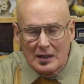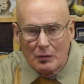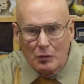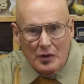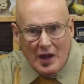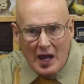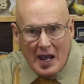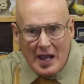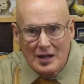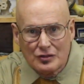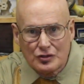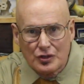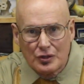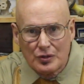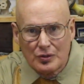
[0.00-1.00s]
with a
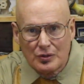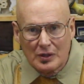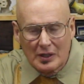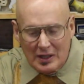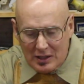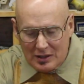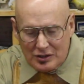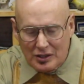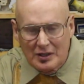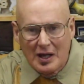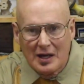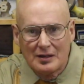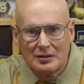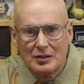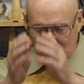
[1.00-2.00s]
hand tool into
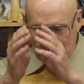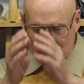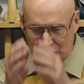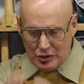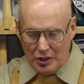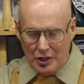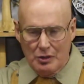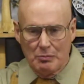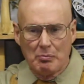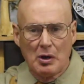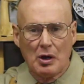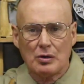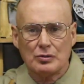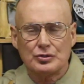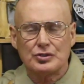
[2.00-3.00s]
that chair
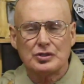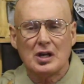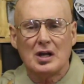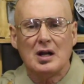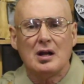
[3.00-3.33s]
post